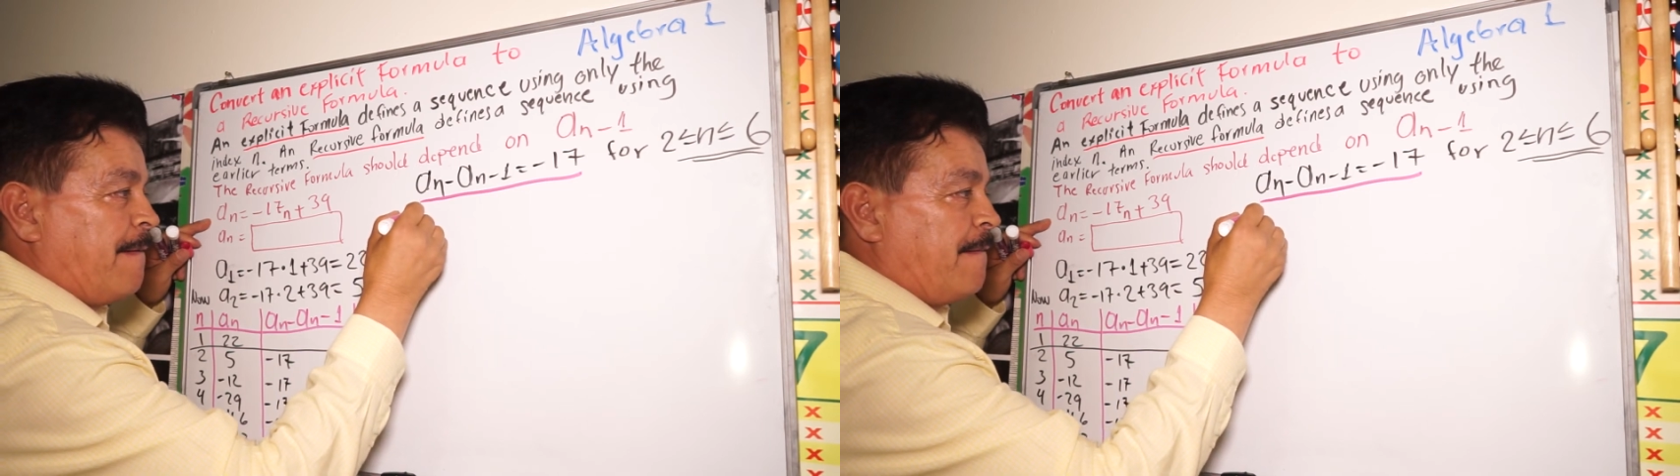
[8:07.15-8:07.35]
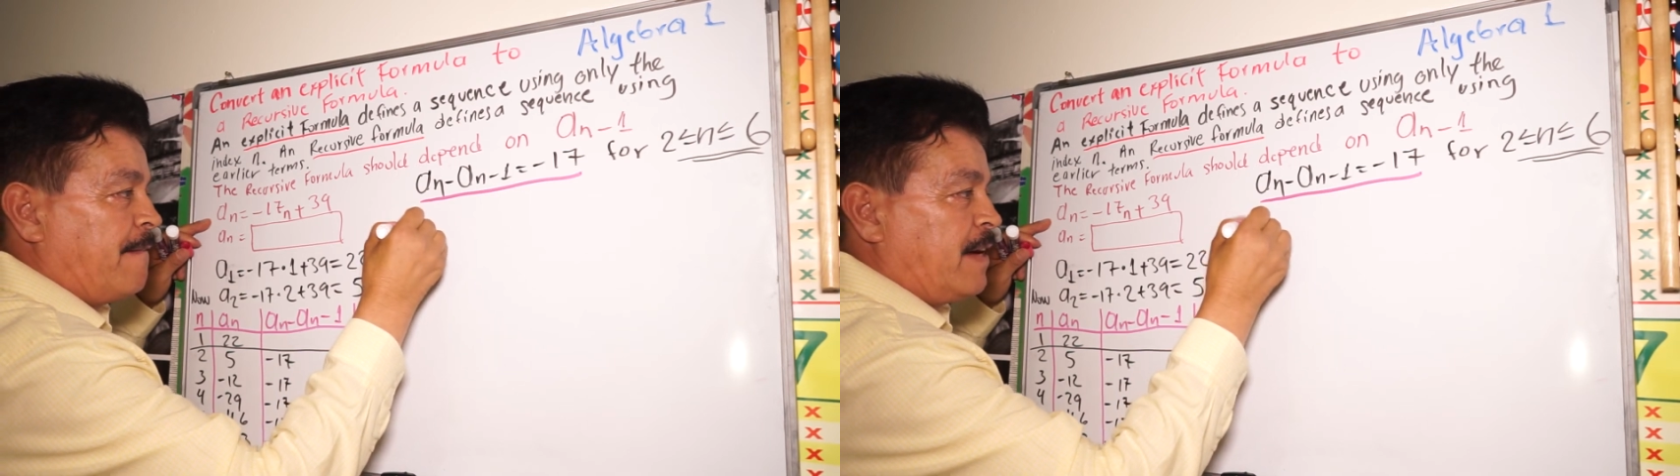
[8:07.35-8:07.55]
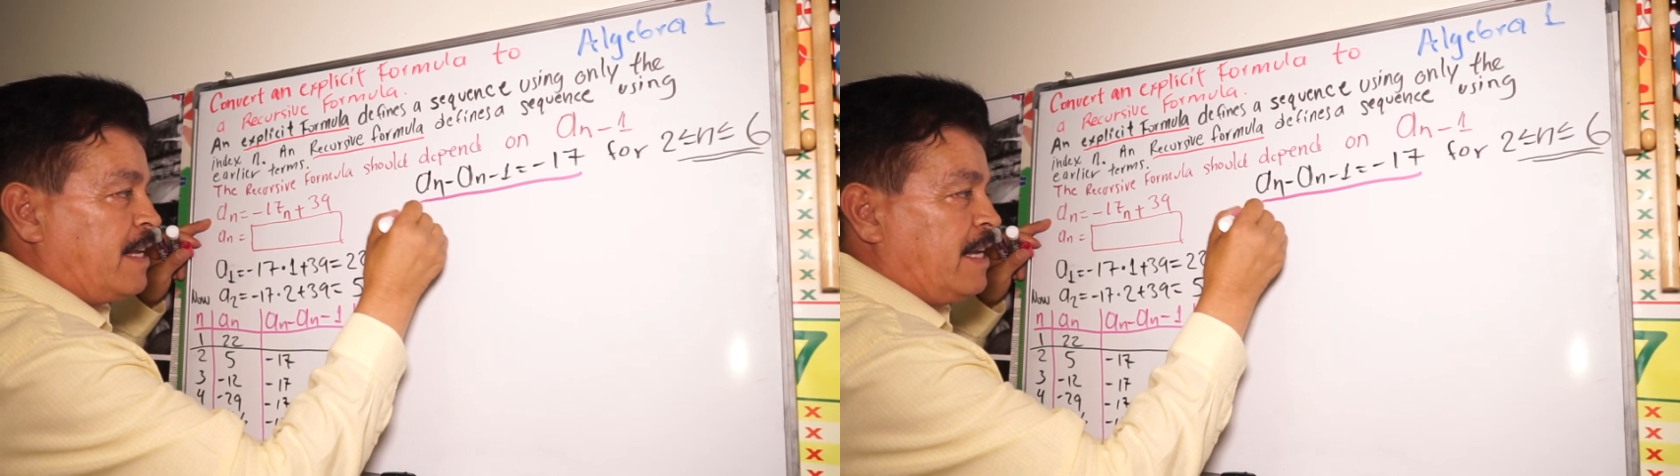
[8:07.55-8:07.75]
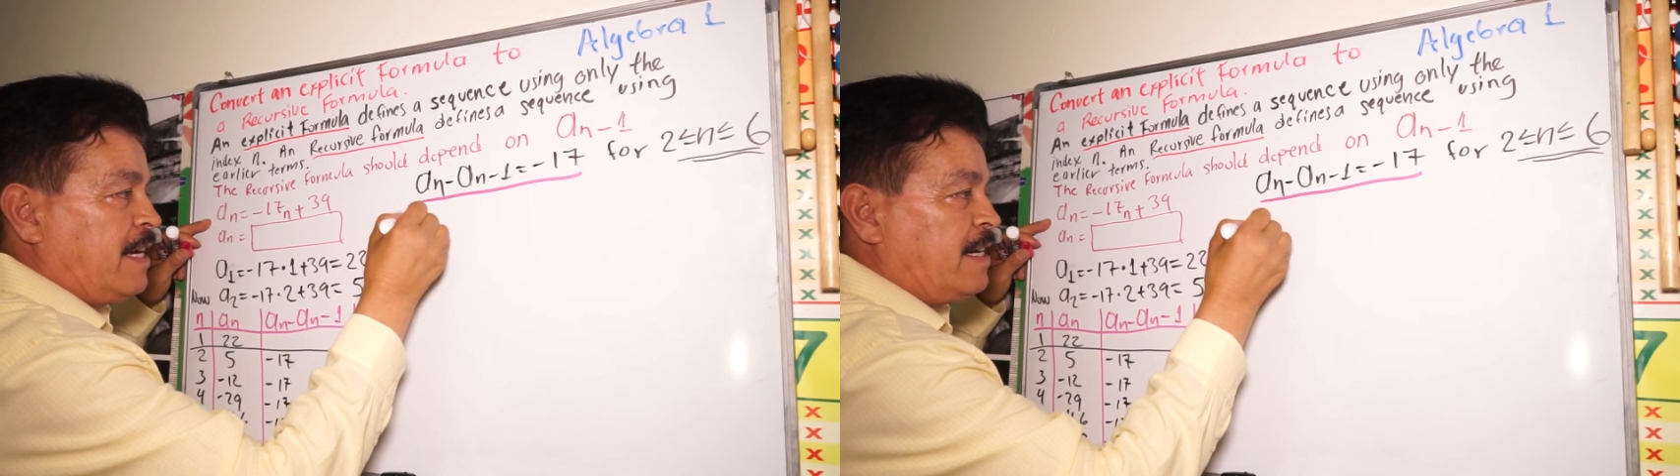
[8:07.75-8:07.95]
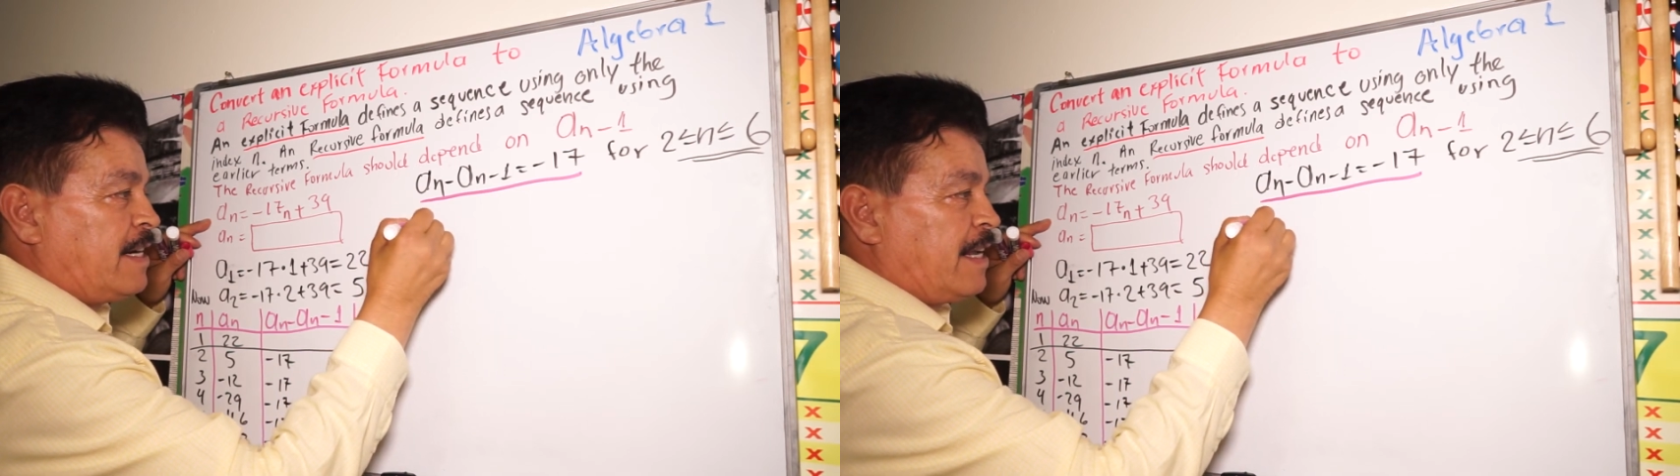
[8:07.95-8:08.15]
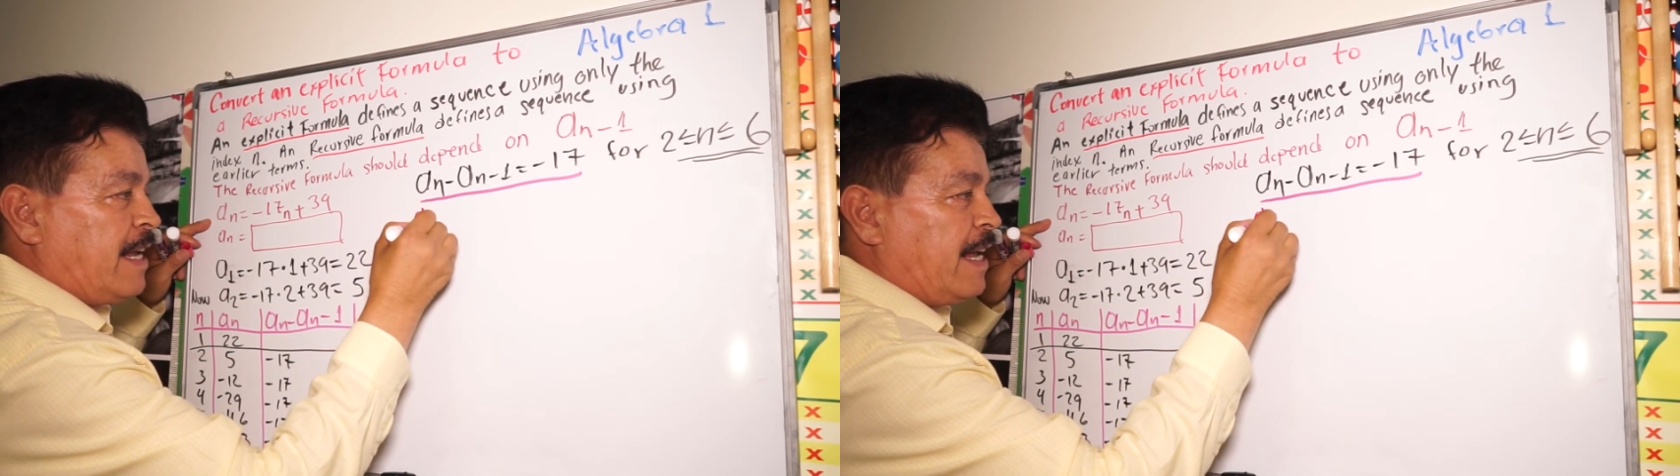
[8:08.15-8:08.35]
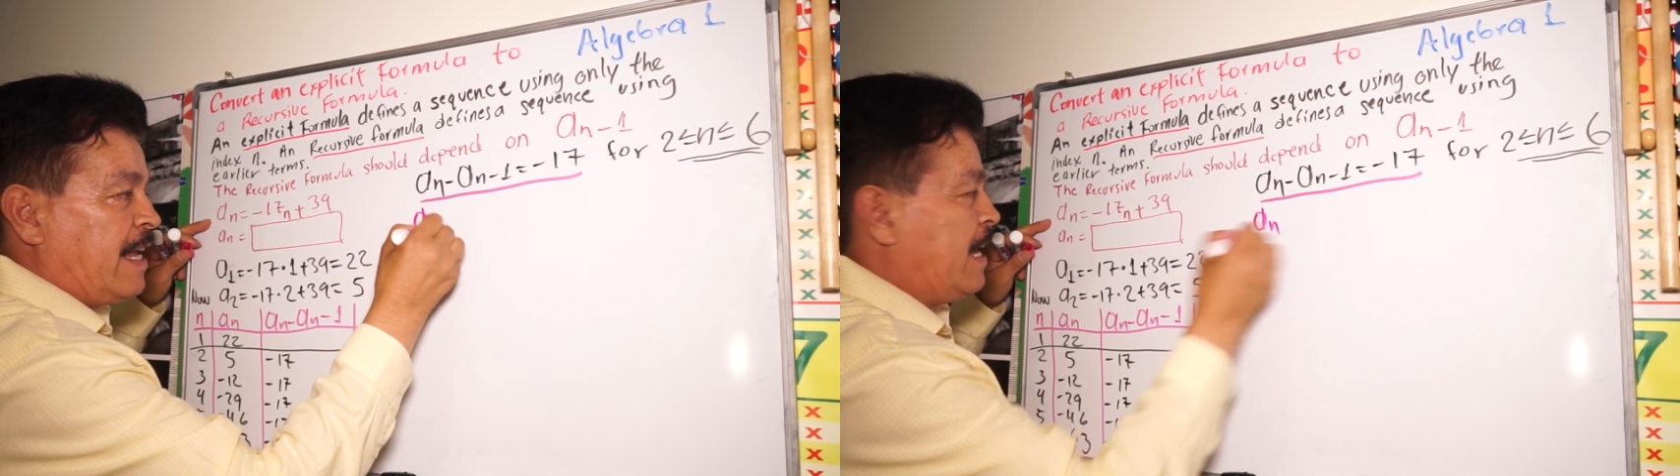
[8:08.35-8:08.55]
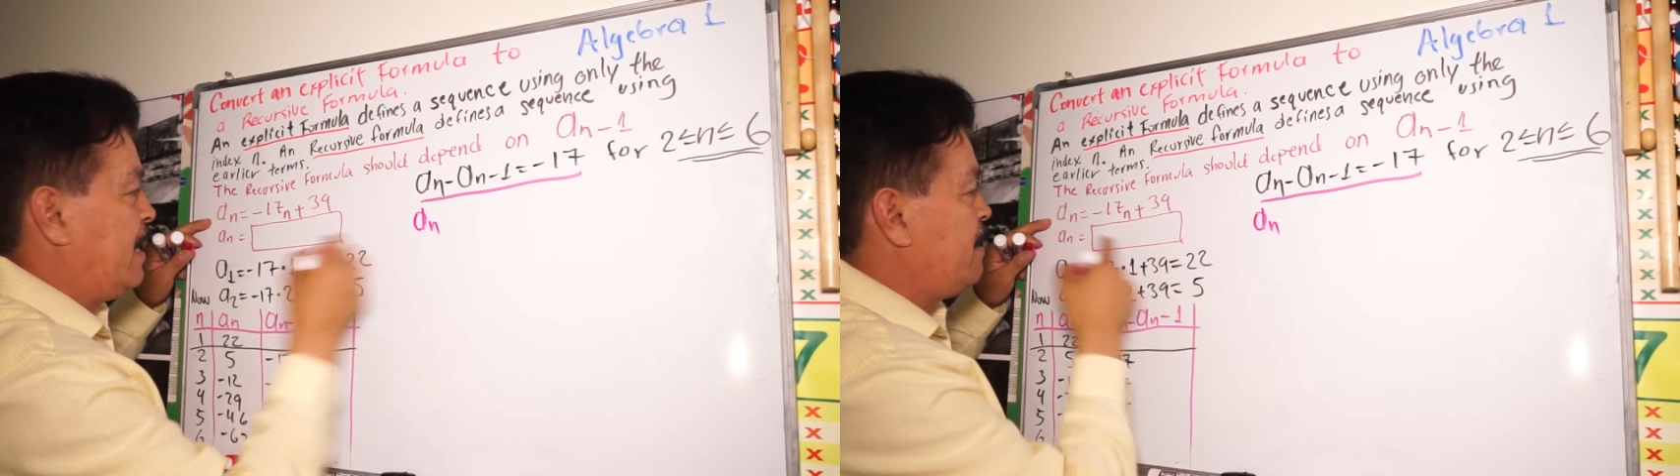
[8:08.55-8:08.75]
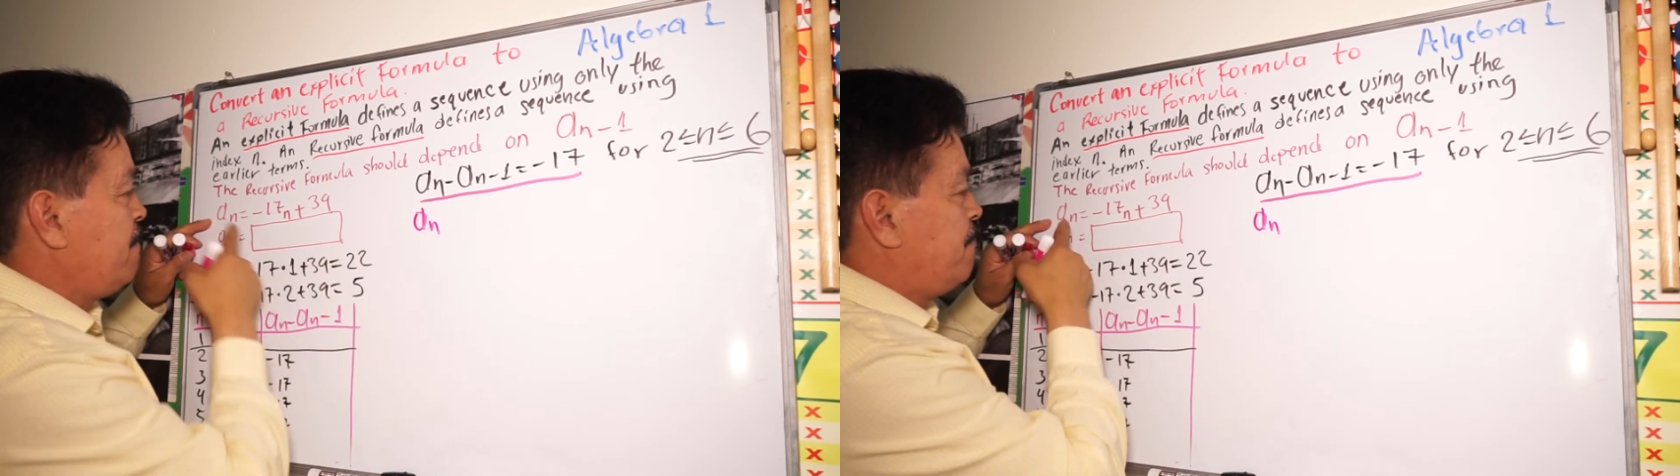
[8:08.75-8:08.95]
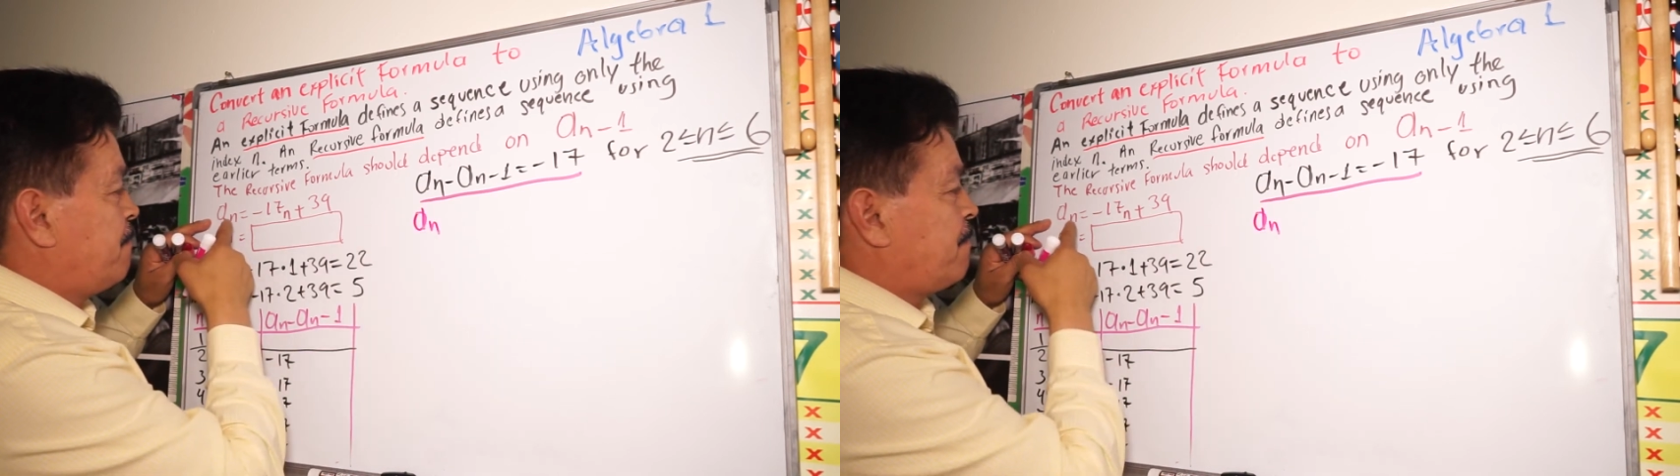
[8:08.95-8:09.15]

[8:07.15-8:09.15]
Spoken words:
right here, an,